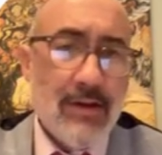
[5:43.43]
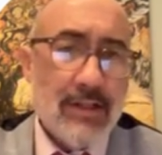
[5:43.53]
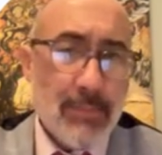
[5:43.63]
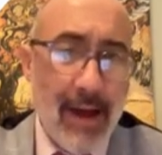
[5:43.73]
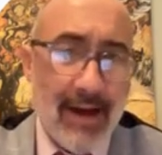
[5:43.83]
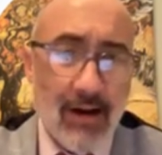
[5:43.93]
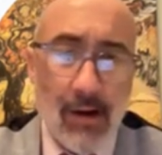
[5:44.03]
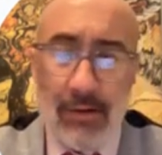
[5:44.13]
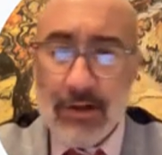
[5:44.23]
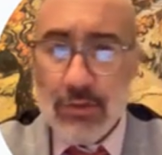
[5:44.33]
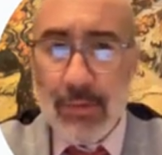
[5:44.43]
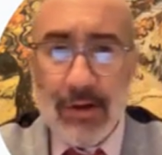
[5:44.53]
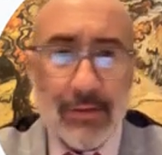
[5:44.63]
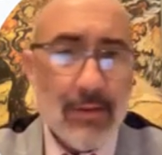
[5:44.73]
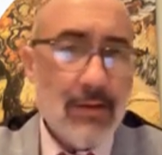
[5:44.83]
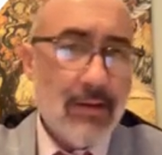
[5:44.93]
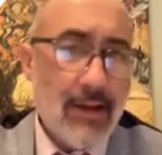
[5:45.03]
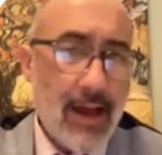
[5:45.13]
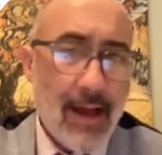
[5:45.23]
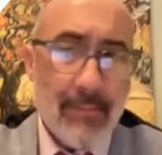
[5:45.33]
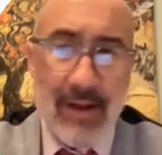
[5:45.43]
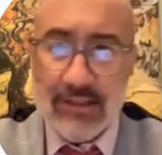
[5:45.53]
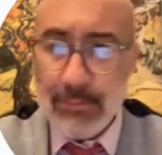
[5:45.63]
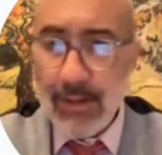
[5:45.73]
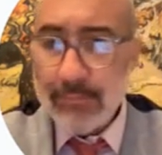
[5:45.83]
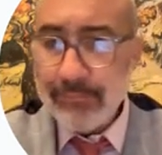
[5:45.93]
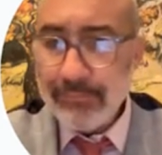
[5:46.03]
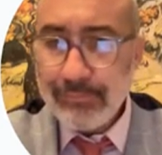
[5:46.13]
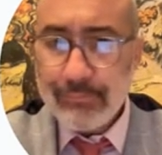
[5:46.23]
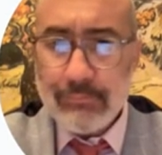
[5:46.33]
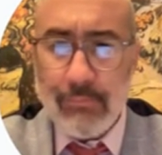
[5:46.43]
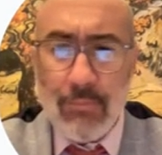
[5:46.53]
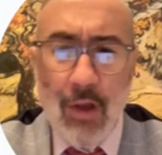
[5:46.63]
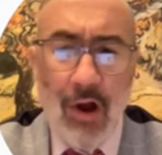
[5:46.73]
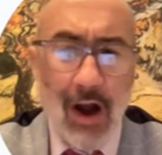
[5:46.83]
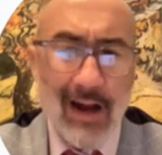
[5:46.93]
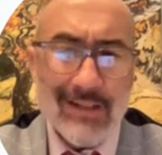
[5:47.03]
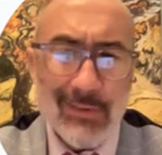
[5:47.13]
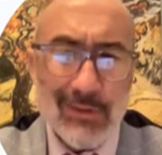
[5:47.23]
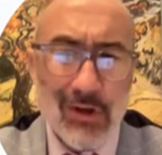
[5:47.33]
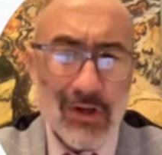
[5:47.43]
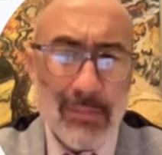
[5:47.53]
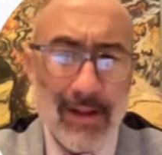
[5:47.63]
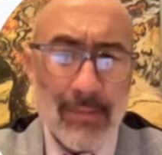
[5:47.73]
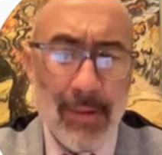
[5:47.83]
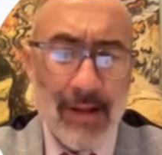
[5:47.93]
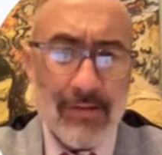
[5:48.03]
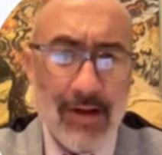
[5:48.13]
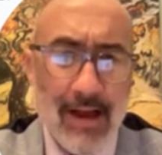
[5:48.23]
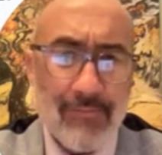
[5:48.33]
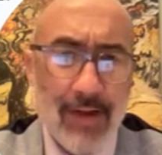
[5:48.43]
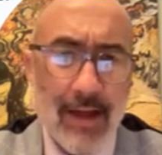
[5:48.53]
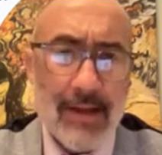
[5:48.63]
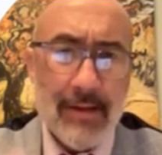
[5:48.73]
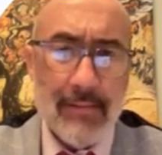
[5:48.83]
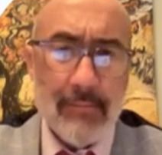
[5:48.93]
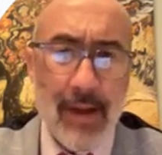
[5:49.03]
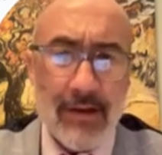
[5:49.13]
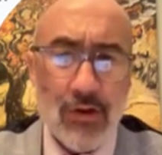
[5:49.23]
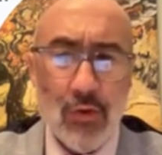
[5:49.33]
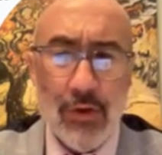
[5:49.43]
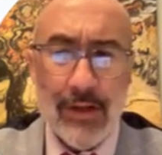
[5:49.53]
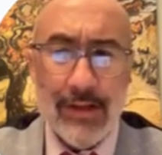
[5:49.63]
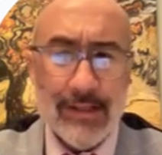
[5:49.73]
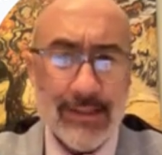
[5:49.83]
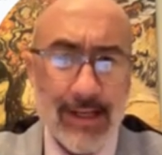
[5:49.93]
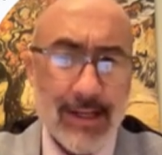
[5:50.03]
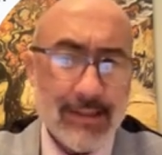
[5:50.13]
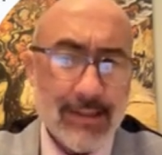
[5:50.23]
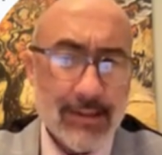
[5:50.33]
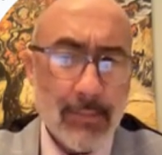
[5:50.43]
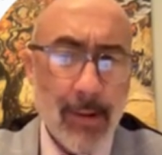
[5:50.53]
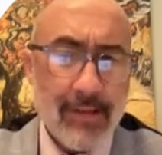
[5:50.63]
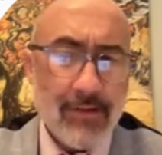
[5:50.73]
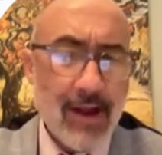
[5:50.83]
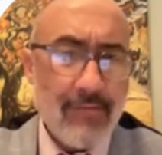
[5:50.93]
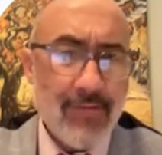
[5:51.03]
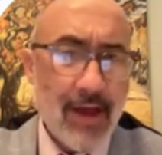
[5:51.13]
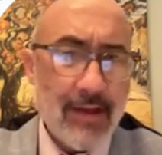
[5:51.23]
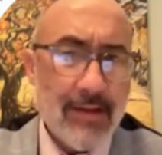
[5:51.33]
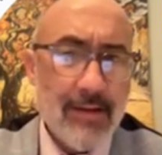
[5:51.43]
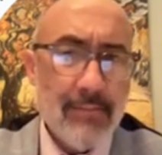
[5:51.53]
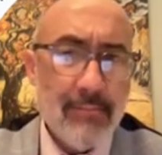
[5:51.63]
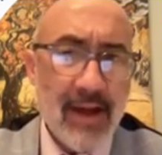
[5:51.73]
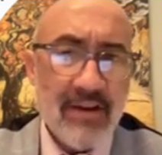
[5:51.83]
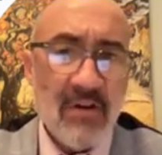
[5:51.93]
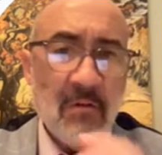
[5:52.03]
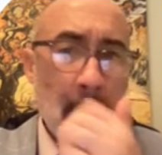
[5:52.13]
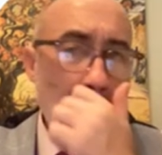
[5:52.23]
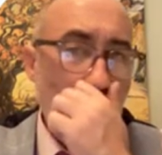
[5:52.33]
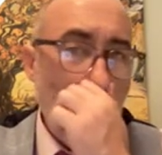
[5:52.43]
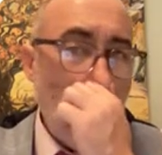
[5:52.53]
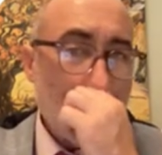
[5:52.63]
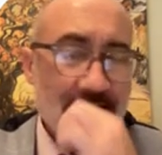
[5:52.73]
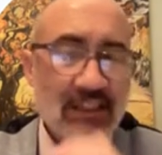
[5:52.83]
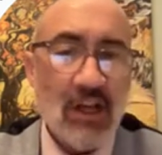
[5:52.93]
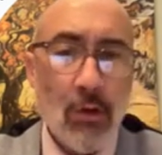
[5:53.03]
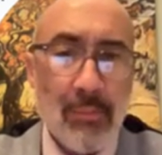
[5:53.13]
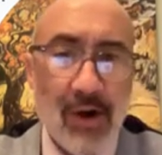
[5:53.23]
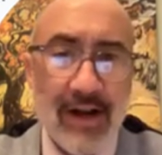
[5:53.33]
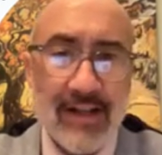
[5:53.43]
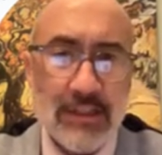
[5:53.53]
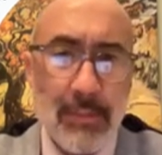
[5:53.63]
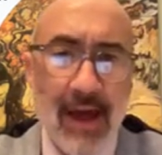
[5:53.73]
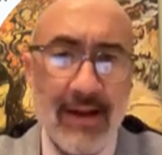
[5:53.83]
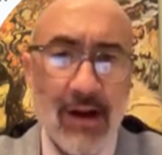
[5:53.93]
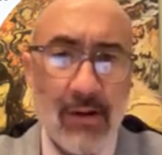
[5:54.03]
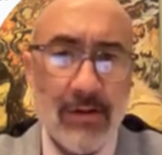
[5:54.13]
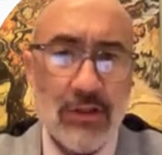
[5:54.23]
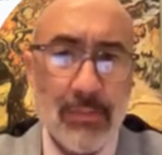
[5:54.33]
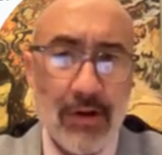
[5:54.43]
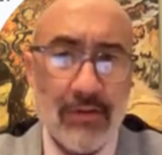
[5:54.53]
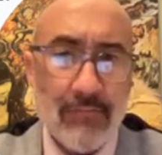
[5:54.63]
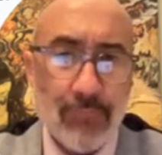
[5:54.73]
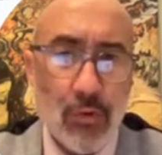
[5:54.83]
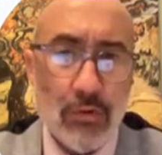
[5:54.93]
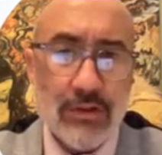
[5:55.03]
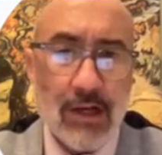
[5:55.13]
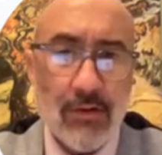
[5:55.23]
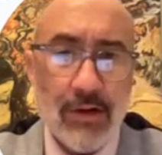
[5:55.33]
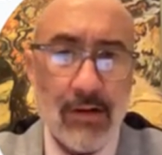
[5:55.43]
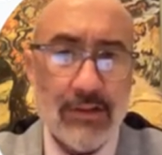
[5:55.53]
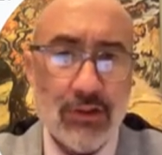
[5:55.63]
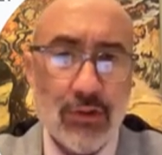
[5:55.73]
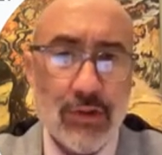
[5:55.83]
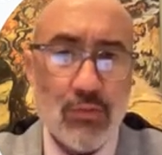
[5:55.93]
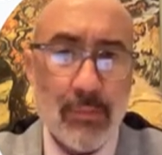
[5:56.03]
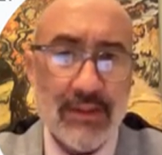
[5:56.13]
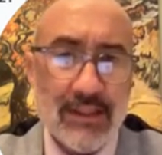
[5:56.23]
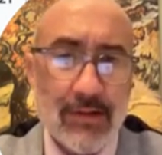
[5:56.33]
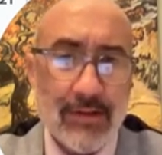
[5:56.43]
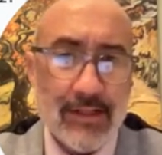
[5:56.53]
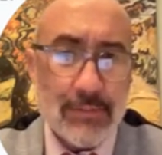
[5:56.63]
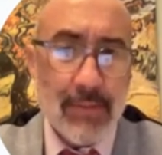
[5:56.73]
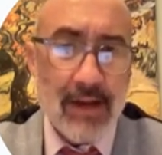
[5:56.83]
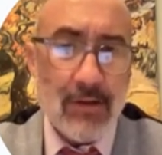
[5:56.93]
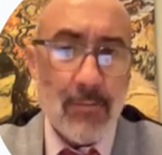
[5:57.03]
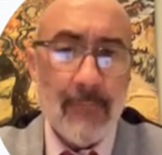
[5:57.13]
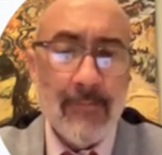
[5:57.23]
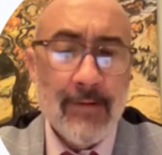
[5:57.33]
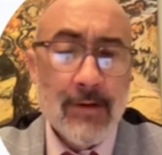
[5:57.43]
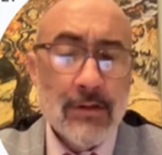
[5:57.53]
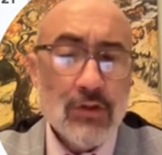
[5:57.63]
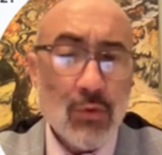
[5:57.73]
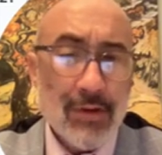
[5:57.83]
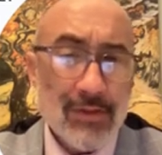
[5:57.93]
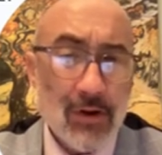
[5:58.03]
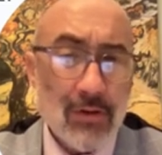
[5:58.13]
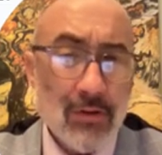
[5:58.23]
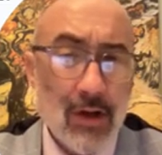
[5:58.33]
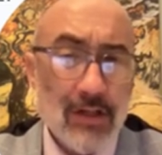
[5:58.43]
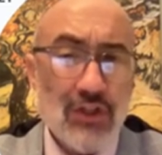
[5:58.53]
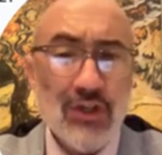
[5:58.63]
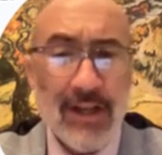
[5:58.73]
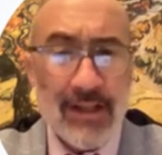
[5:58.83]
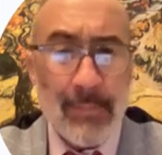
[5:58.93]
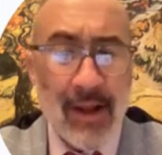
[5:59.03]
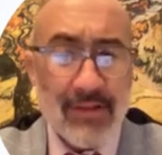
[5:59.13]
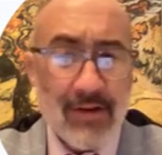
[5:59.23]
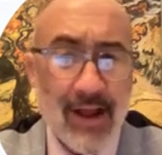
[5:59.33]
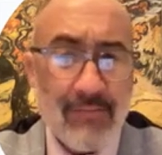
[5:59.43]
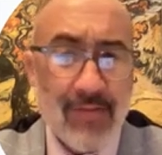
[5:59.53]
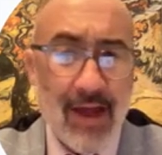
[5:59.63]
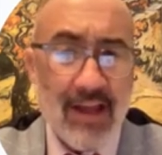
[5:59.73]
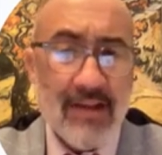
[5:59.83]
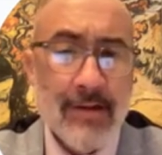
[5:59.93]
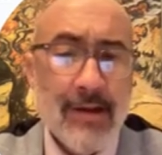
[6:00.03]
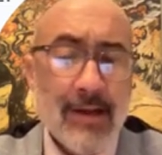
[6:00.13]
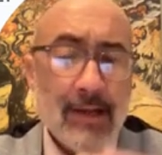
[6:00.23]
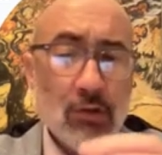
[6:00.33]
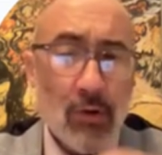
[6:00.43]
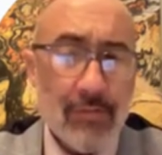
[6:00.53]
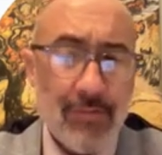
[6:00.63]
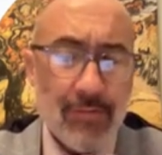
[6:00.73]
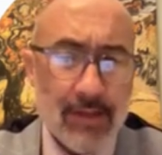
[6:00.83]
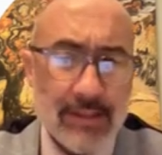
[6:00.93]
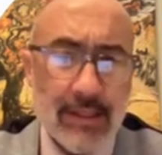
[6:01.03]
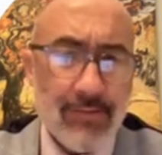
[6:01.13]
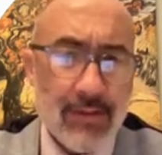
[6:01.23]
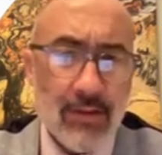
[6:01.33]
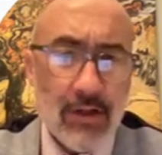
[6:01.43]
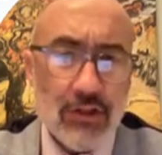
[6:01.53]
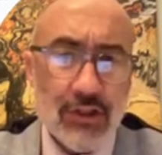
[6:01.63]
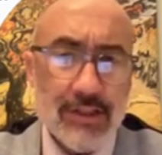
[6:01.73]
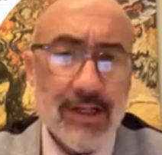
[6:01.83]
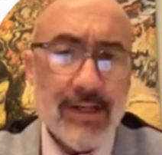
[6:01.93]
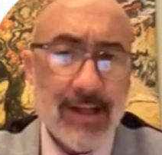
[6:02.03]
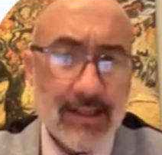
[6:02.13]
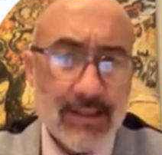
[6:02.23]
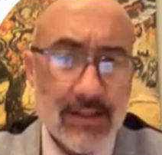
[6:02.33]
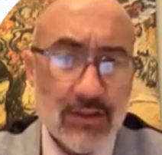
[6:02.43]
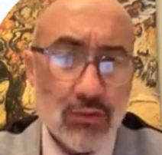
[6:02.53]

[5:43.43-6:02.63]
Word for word: Hispanic Heritage Month at Mastbaum. All right, so we talked about the Panther Cafe menu. This is the Panther Cafe menu. All right, celebrating Hispanic Heritage Month and foods, culinary students will be selling this menu during third lunch in the Panther Cafe and during fifth and seventh lunches next to the